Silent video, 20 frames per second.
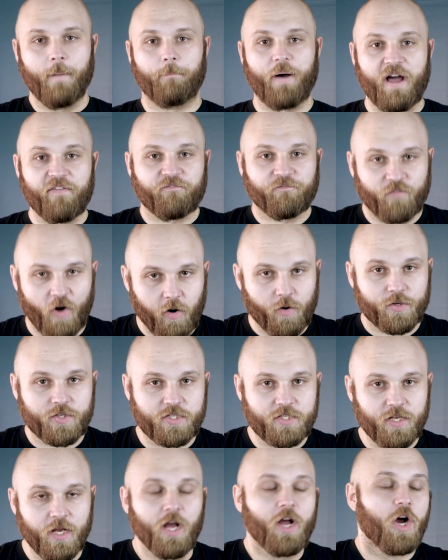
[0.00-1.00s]
But
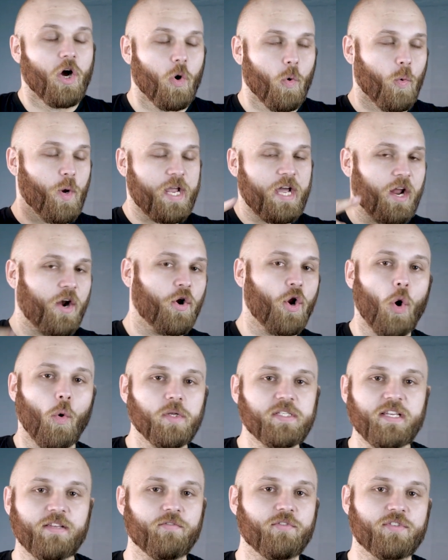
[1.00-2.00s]
first, we gotta know
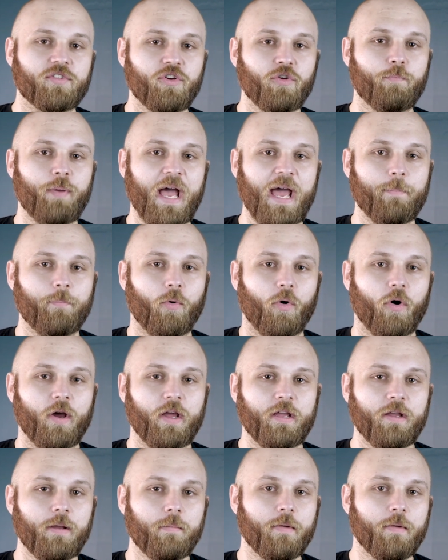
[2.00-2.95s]
what's in this new bad boy,